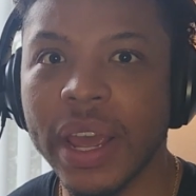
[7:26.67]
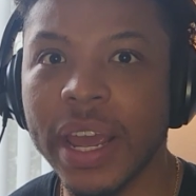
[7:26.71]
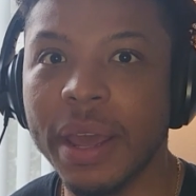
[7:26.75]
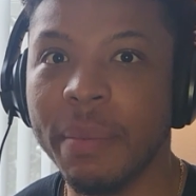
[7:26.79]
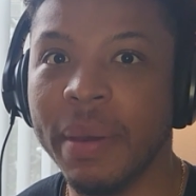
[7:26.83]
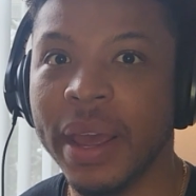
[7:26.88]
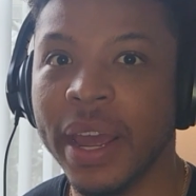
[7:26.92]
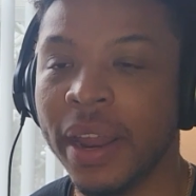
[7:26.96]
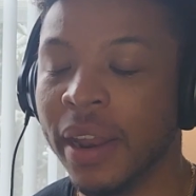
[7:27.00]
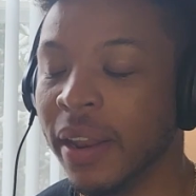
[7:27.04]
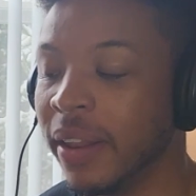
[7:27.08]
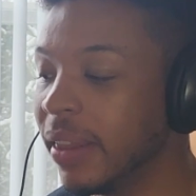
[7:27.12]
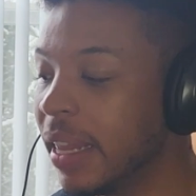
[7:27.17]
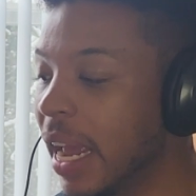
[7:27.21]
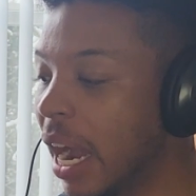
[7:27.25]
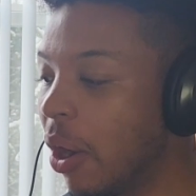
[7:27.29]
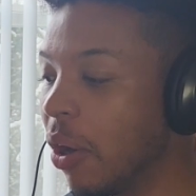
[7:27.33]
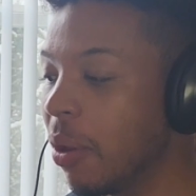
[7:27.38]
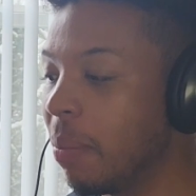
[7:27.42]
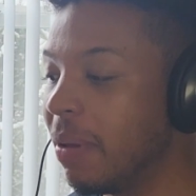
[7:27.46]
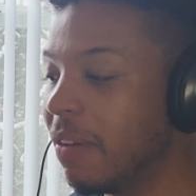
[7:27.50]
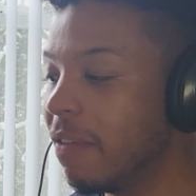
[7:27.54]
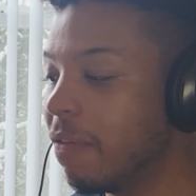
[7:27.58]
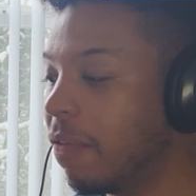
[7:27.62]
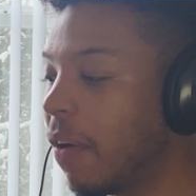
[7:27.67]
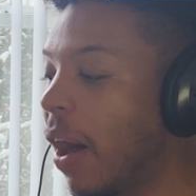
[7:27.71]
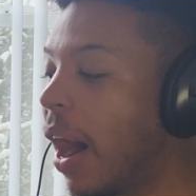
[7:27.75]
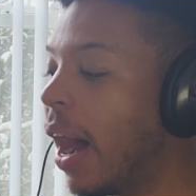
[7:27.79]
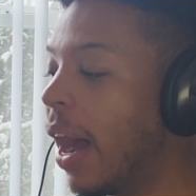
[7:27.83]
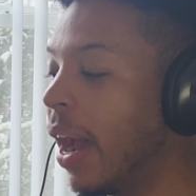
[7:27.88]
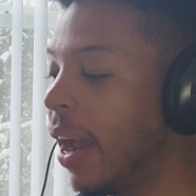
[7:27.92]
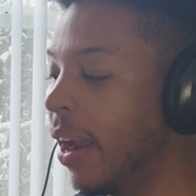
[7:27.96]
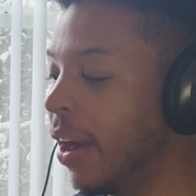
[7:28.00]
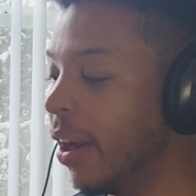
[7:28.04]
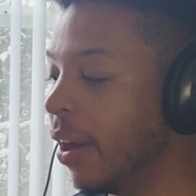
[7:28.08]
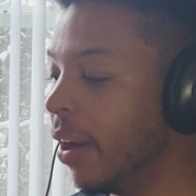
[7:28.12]
him in. That would have been
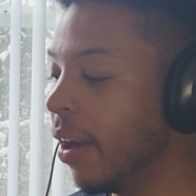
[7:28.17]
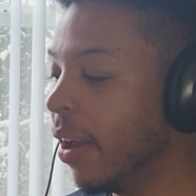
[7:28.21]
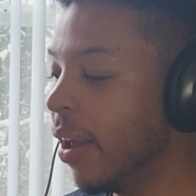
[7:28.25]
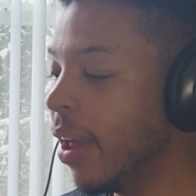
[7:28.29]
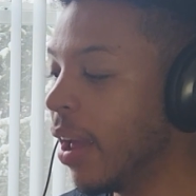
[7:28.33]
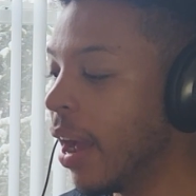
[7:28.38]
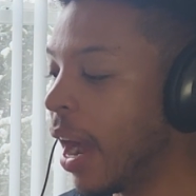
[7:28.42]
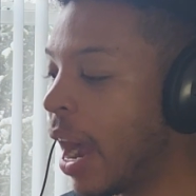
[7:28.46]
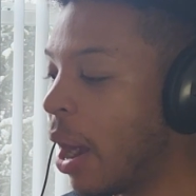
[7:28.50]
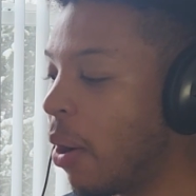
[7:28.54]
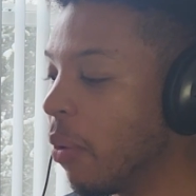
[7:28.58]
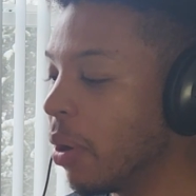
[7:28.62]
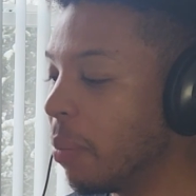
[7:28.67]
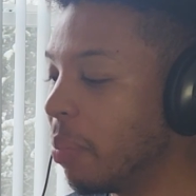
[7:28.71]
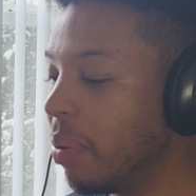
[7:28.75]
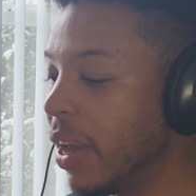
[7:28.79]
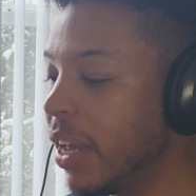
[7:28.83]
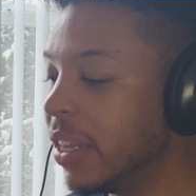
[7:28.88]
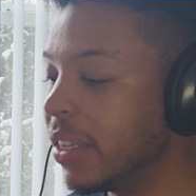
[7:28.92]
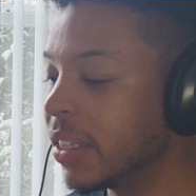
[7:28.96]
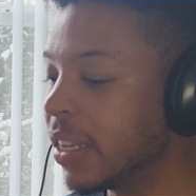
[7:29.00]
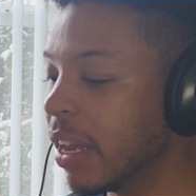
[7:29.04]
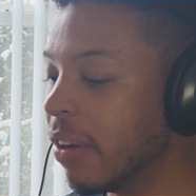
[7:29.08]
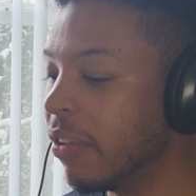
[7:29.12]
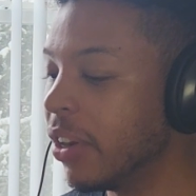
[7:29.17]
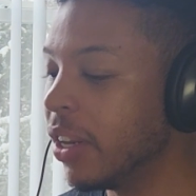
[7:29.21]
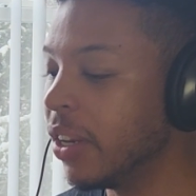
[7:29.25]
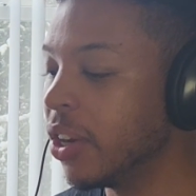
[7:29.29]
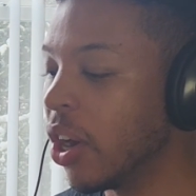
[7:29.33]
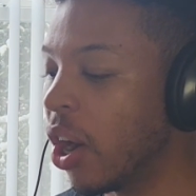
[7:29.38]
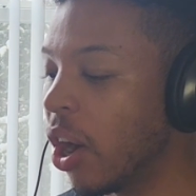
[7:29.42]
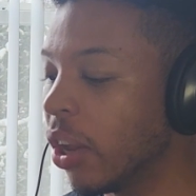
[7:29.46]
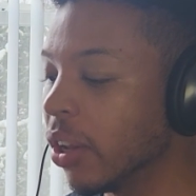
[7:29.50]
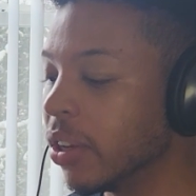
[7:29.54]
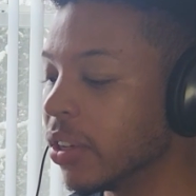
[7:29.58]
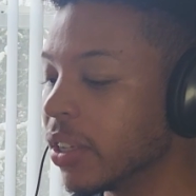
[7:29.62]
fire. I would have paid
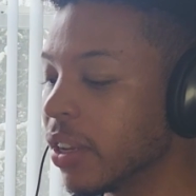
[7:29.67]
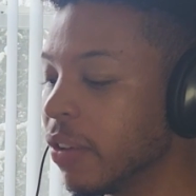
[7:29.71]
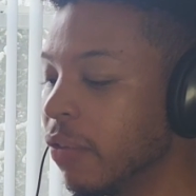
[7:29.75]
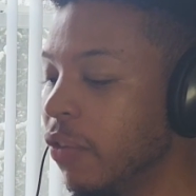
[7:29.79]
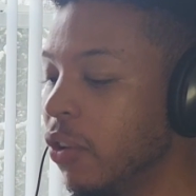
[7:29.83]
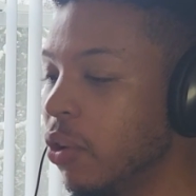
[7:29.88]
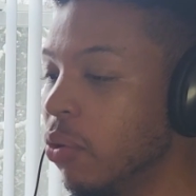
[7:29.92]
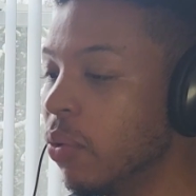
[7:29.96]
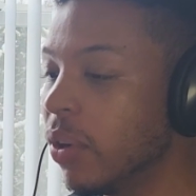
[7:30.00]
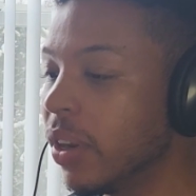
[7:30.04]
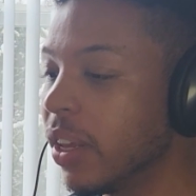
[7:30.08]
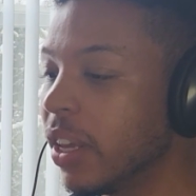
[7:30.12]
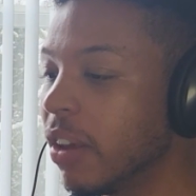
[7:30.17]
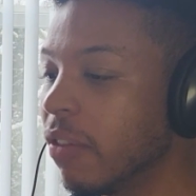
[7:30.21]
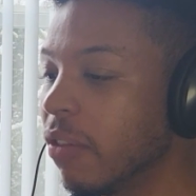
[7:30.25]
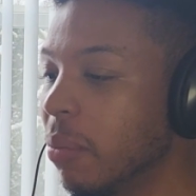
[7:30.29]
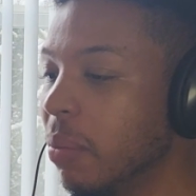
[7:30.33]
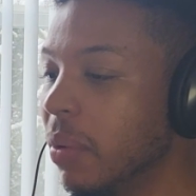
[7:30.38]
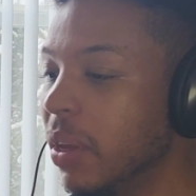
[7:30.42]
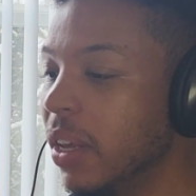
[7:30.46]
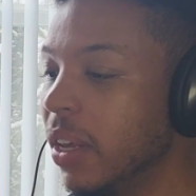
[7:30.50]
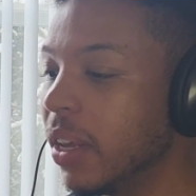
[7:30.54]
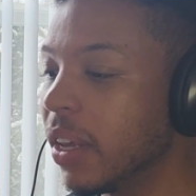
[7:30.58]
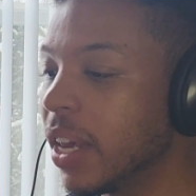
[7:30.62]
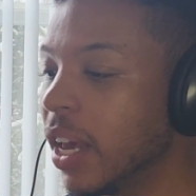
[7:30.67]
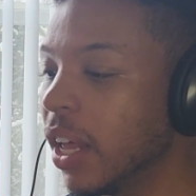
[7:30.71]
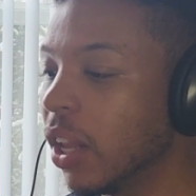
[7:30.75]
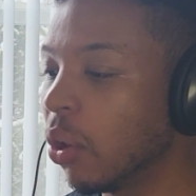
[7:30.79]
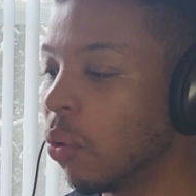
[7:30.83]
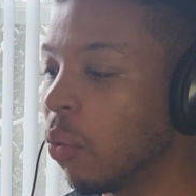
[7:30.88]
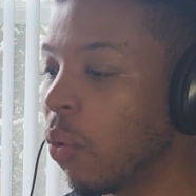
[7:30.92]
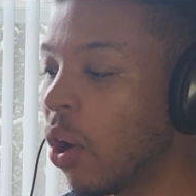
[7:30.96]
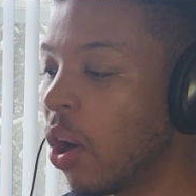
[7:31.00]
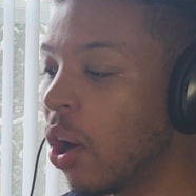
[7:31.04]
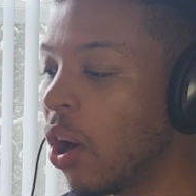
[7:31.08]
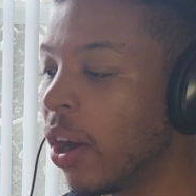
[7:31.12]
$70. If you would have given me
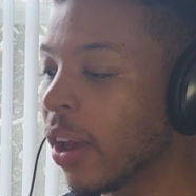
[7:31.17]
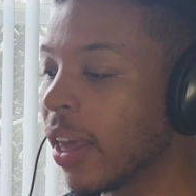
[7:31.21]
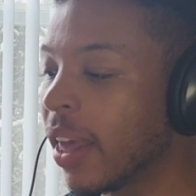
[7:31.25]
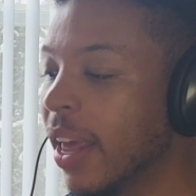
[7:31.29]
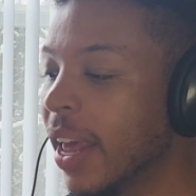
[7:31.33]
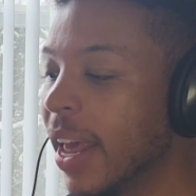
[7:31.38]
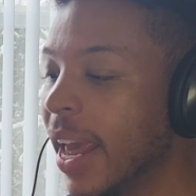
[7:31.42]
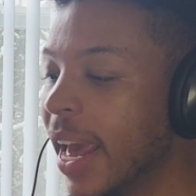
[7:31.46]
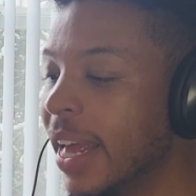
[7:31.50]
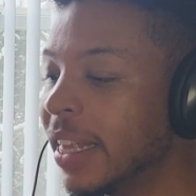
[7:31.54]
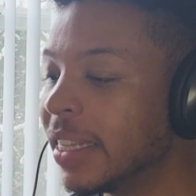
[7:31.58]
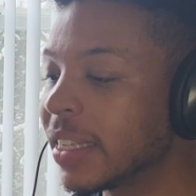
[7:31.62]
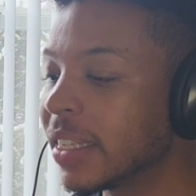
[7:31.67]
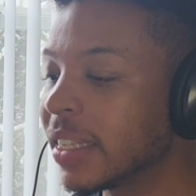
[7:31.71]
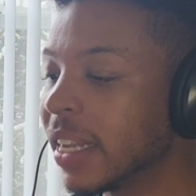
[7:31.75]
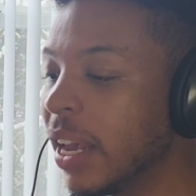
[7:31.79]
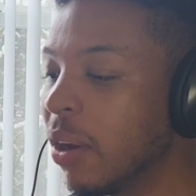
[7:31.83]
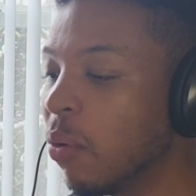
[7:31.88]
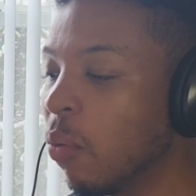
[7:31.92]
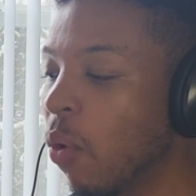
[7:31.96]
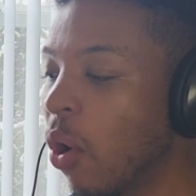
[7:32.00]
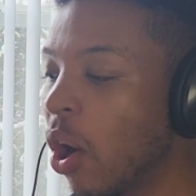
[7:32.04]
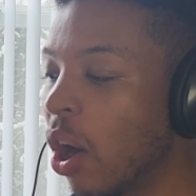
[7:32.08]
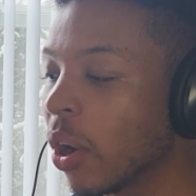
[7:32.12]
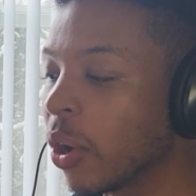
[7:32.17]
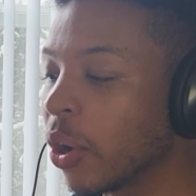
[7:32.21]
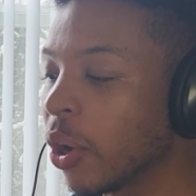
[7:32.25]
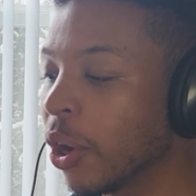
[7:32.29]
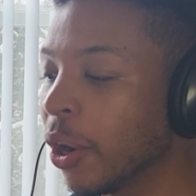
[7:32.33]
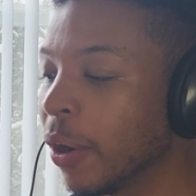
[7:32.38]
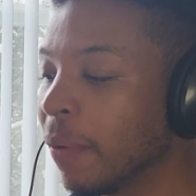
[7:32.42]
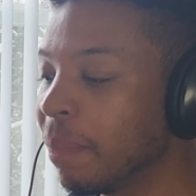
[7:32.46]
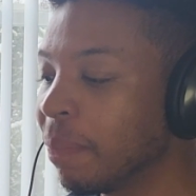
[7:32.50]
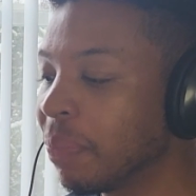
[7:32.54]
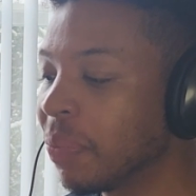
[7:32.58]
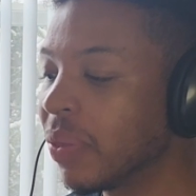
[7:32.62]
Kilowog and Saint
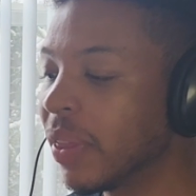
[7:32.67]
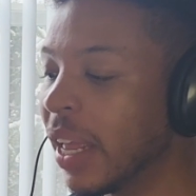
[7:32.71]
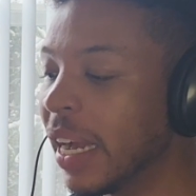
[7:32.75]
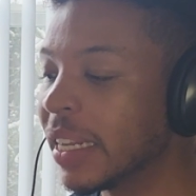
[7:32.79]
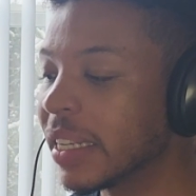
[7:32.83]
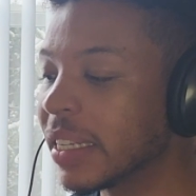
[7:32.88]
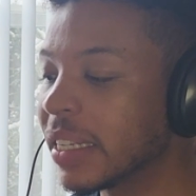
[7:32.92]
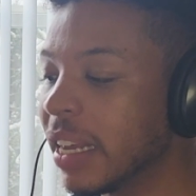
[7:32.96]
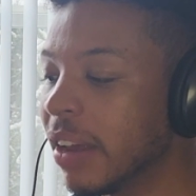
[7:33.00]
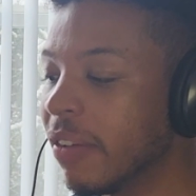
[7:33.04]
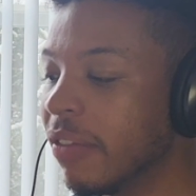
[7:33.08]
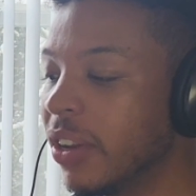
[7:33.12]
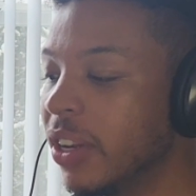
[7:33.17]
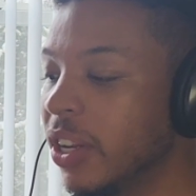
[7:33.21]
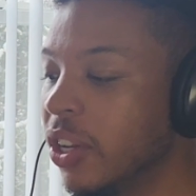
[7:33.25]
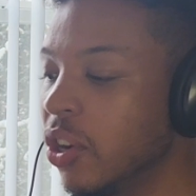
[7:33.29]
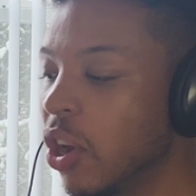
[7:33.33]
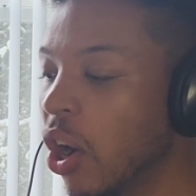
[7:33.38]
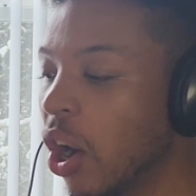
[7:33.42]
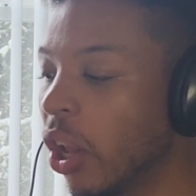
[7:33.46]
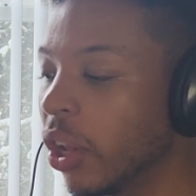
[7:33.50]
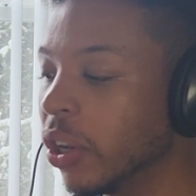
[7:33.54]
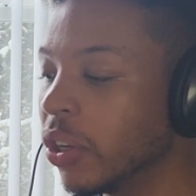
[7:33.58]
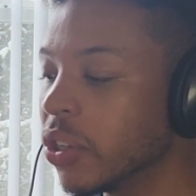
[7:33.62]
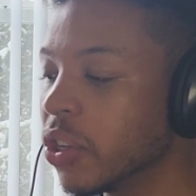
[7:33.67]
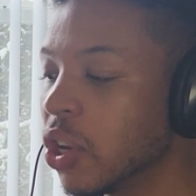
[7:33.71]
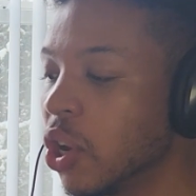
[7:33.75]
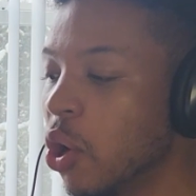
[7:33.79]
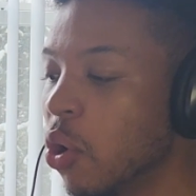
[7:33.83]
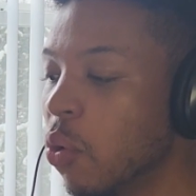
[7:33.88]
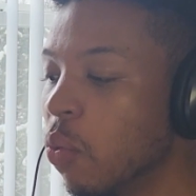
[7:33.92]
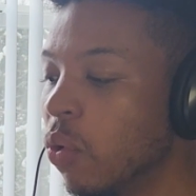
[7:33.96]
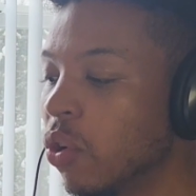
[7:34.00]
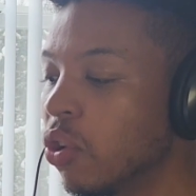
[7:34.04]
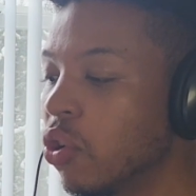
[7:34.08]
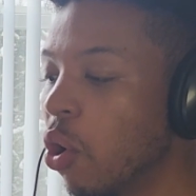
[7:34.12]
Walker, that
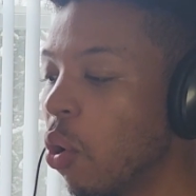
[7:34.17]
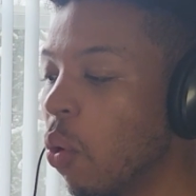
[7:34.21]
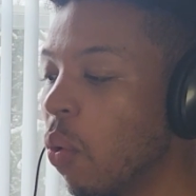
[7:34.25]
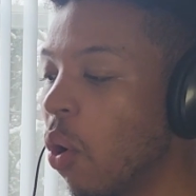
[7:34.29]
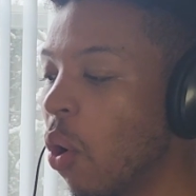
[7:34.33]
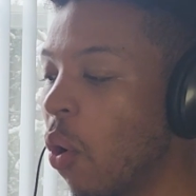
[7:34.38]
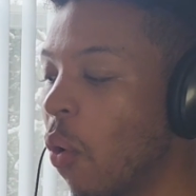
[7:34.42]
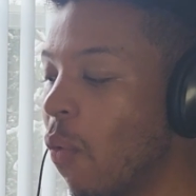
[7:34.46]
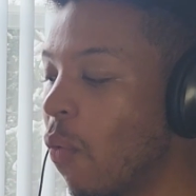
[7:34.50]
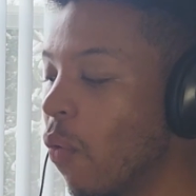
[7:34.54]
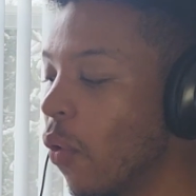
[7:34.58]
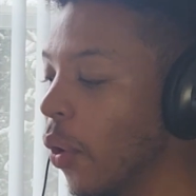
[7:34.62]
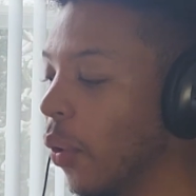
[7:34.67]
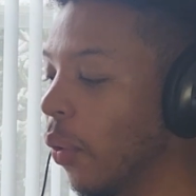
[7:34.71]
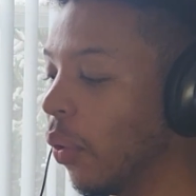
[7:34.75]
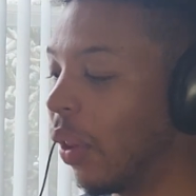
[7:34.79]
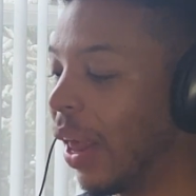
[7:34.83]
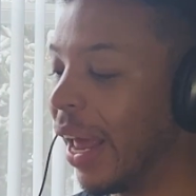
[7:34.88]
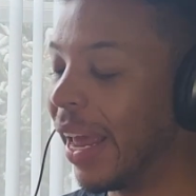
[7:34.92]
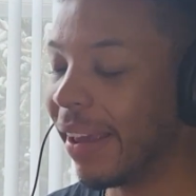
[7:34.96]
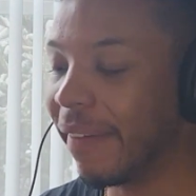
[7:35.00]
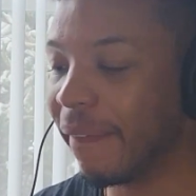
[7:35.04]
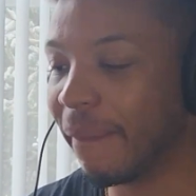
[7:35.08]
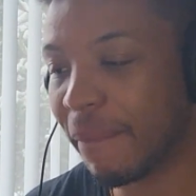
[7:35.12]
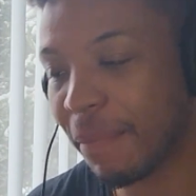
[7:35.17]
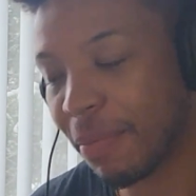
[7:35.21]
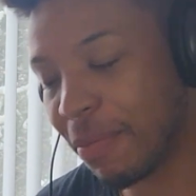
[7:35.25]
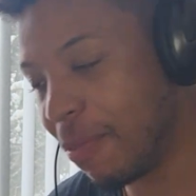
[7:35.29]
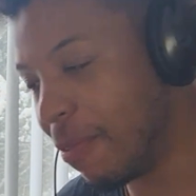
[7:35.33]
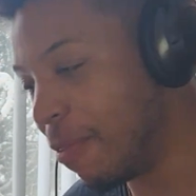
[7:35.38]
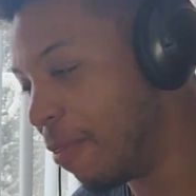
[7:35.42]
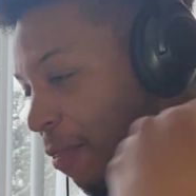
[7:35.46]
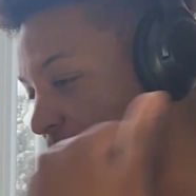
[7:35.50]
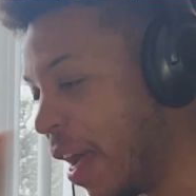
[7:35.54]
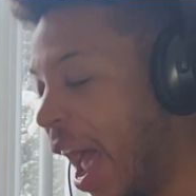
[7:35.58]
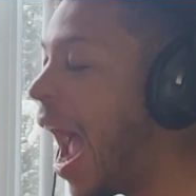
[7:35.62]
$70 would go over like
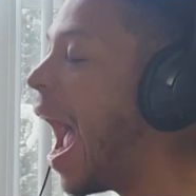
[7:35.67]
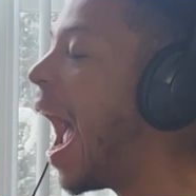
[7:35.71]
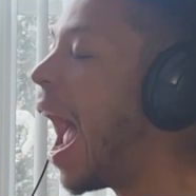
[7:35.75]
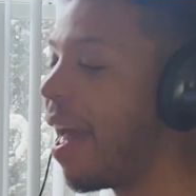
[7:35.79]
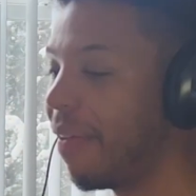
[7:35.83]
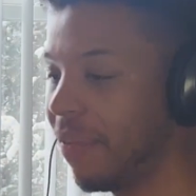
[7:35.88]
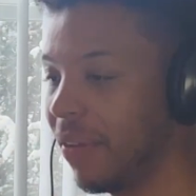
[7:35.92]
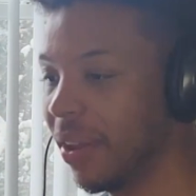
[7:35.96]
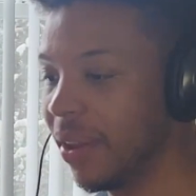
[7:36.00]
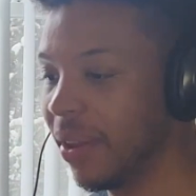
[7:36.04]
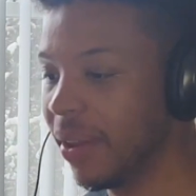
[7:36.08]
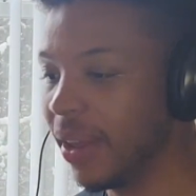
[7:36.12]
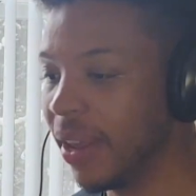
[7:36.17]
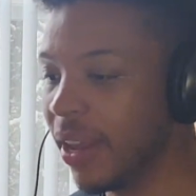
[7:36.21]
that.